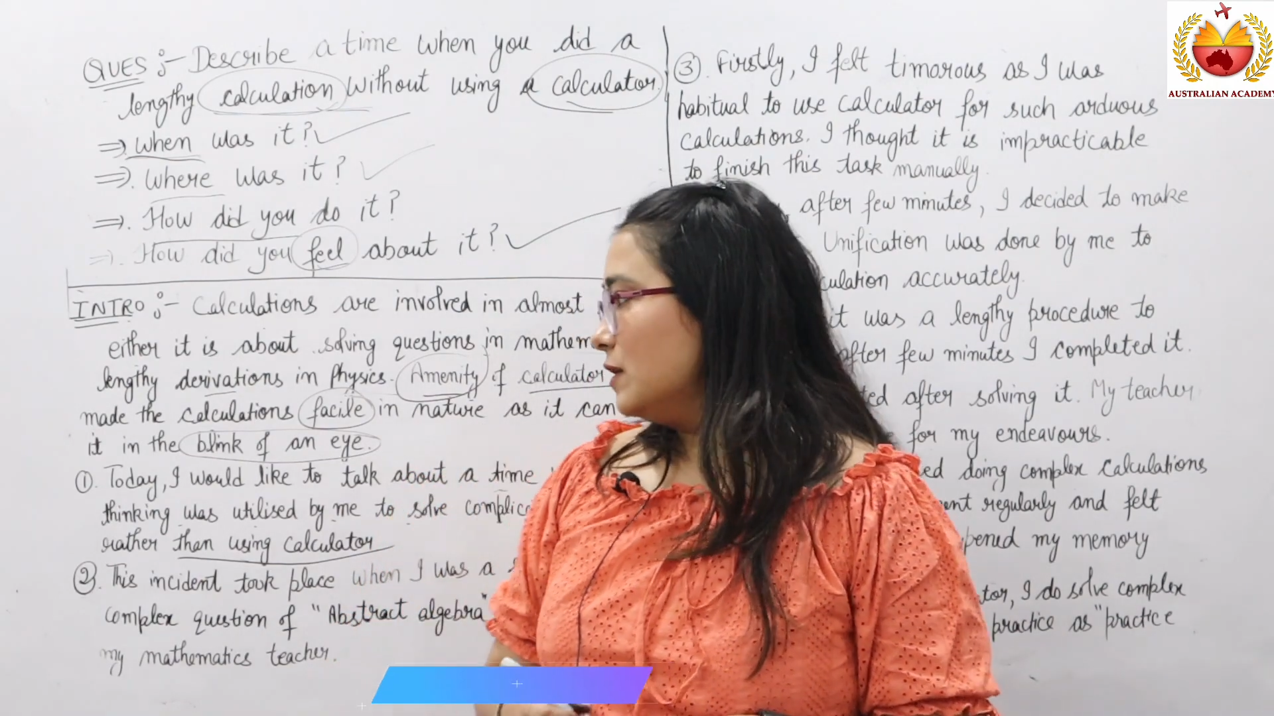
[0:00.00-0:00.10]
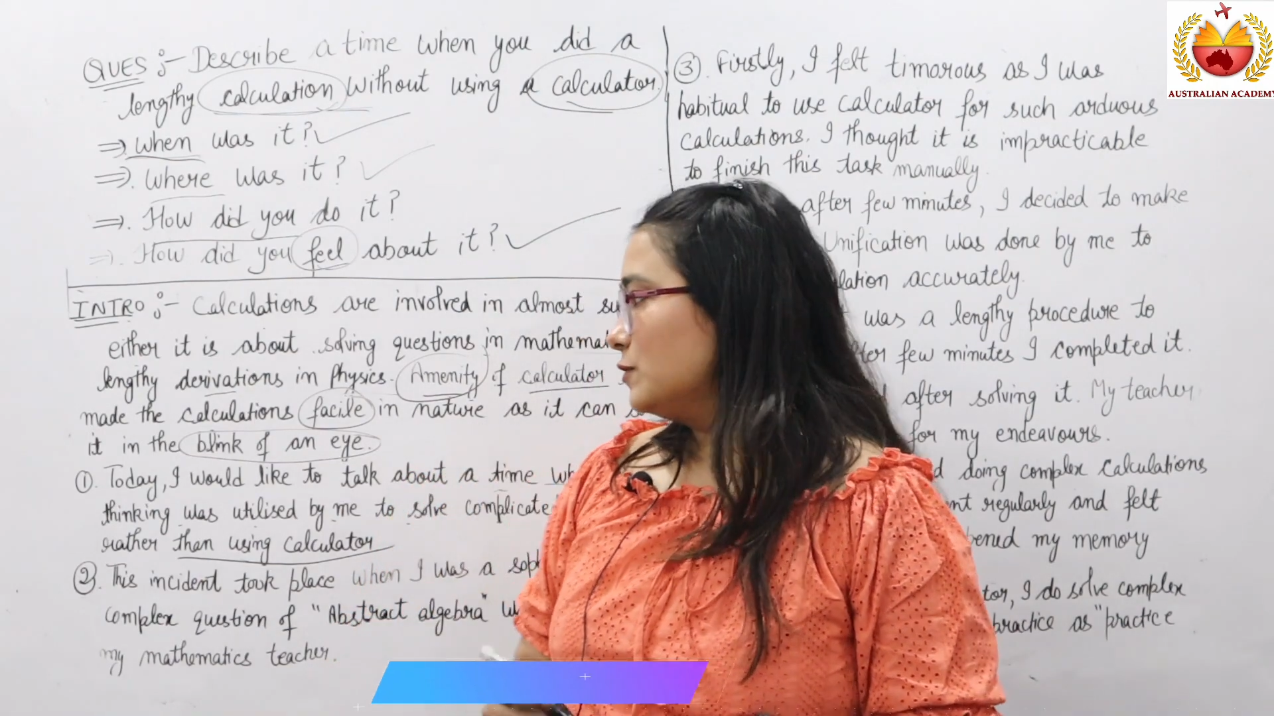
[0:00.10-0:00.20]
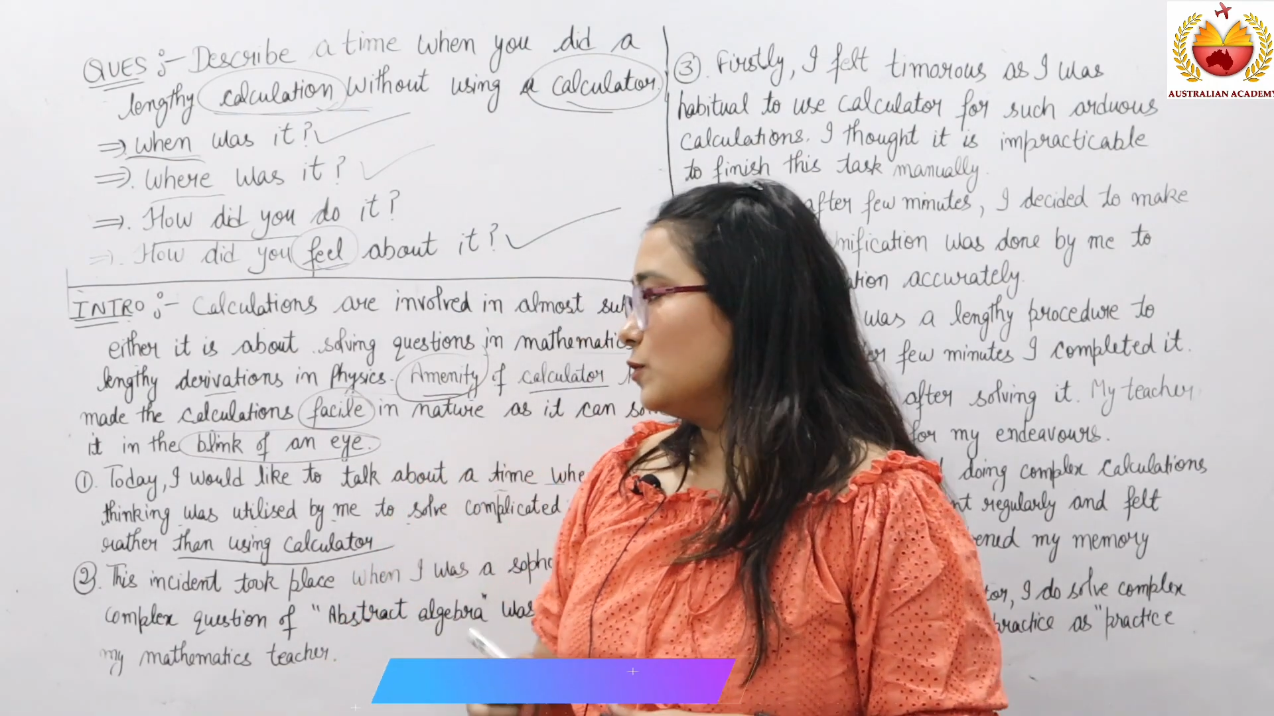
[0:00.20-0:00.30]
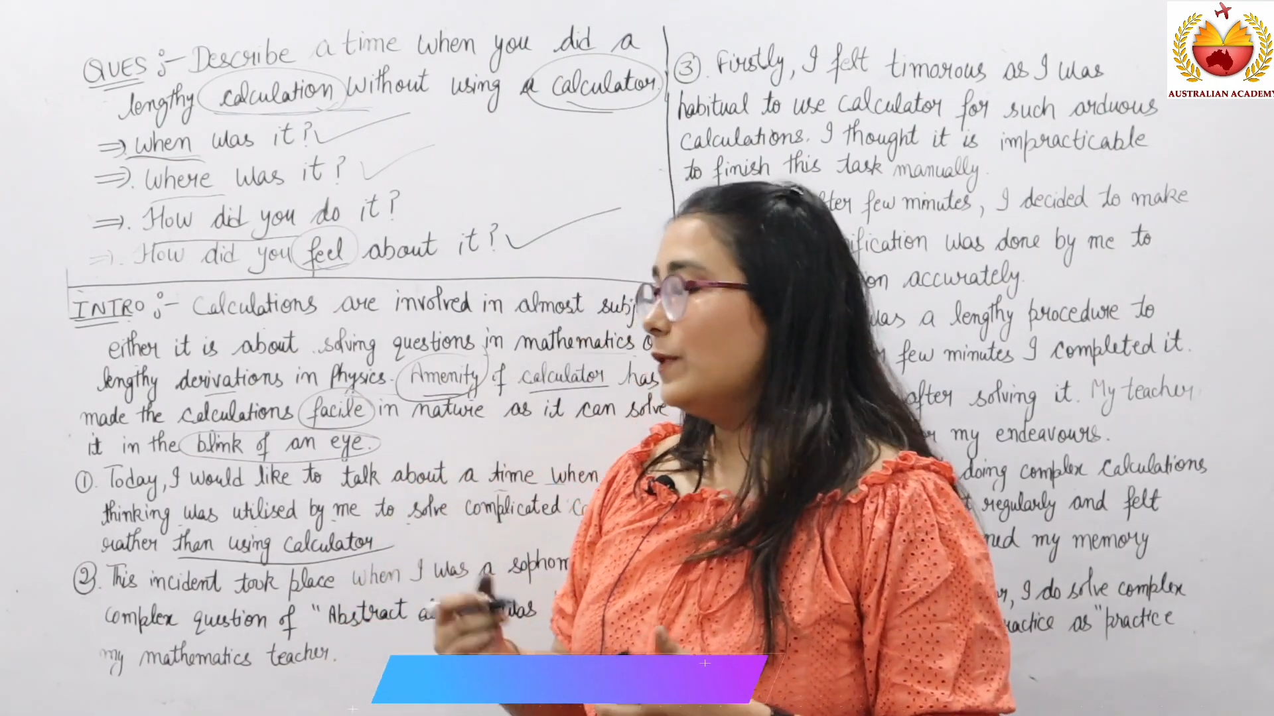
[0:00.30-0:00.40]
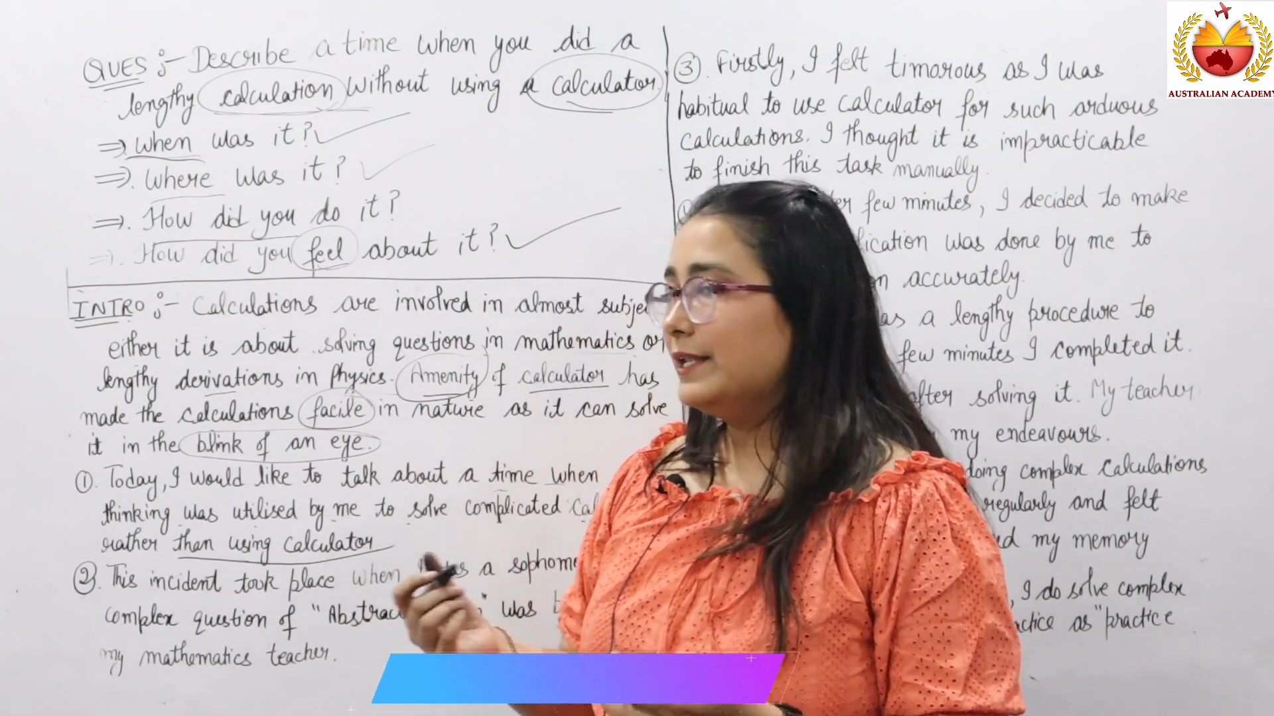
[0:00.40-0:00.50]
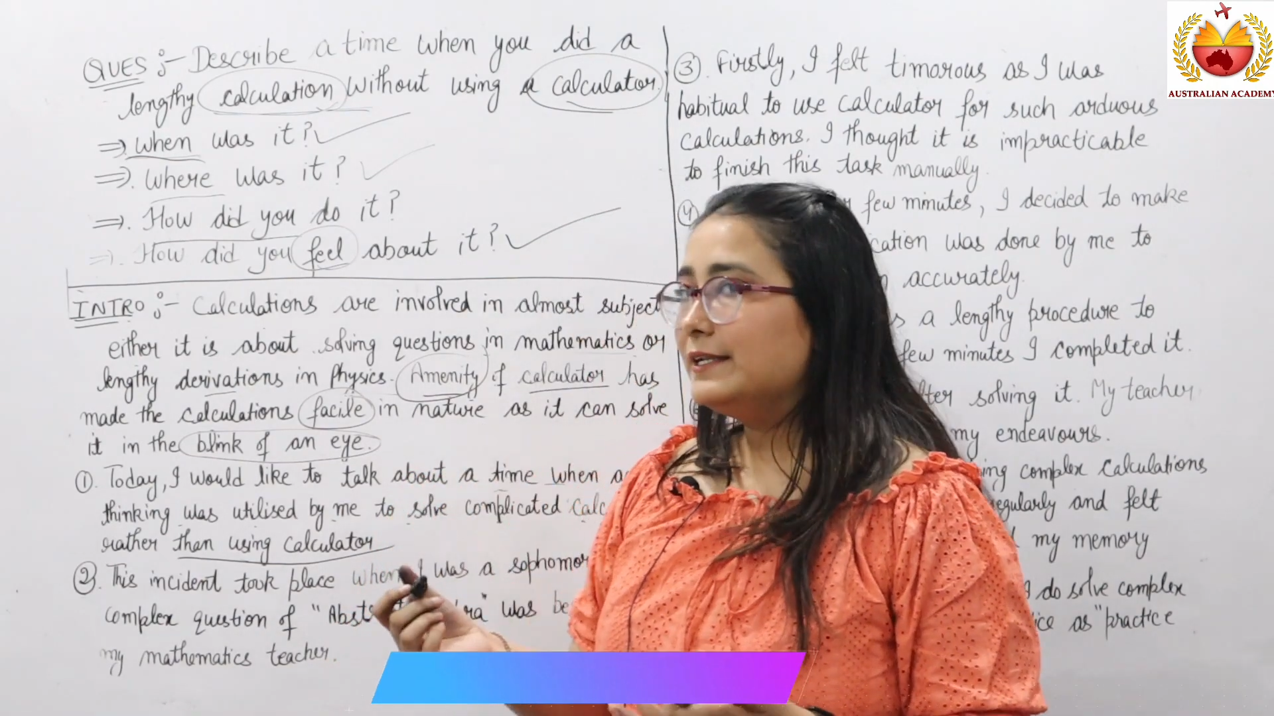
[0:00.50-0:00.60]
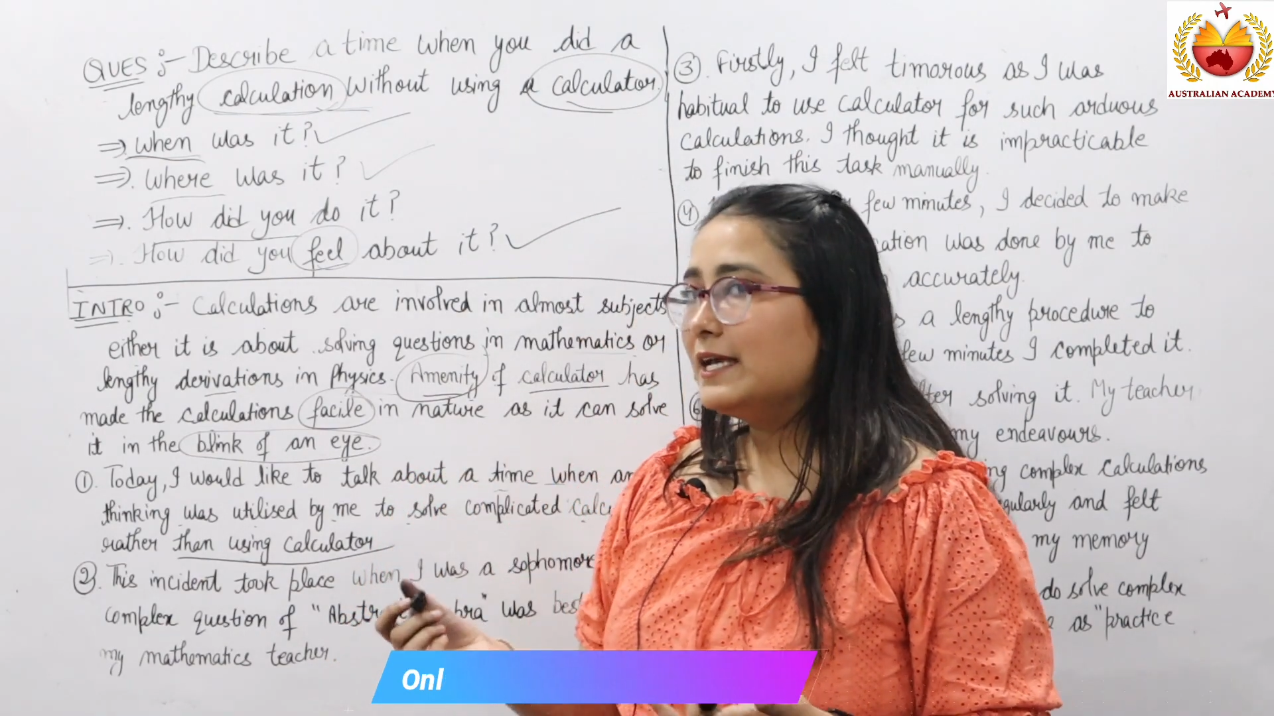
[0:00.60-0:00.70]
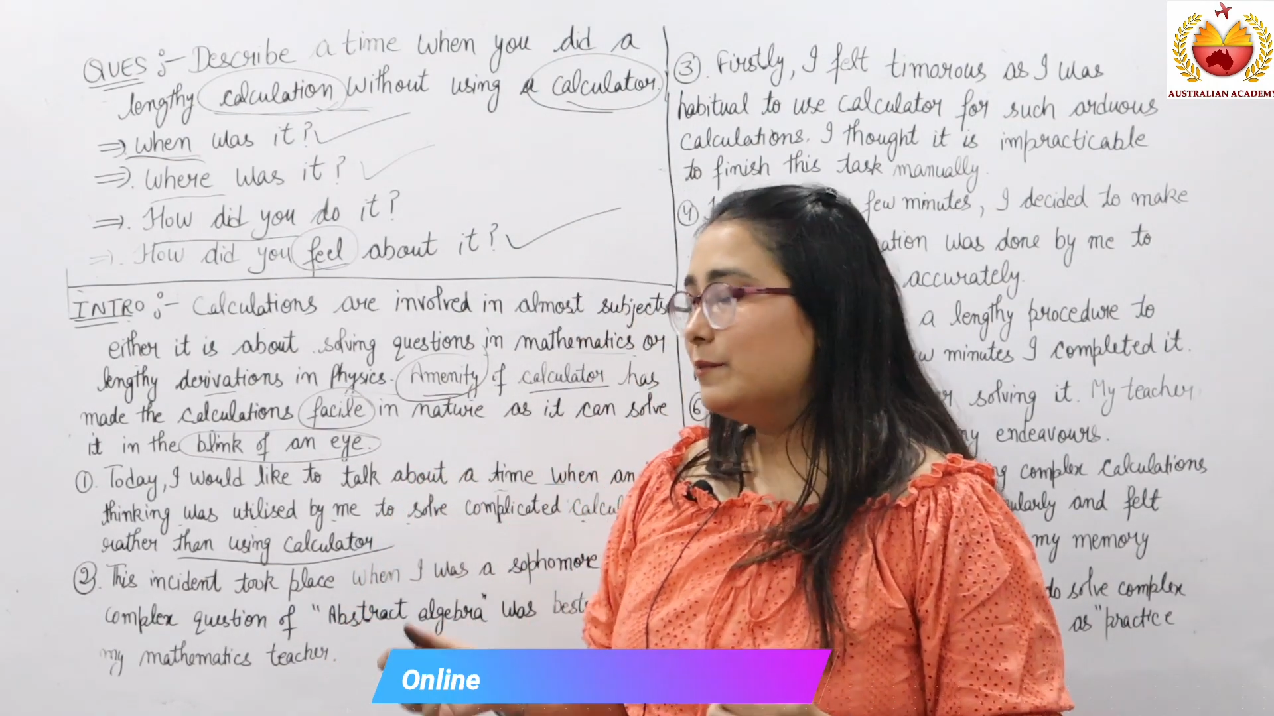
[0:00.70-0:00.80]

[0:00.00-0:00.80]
So when it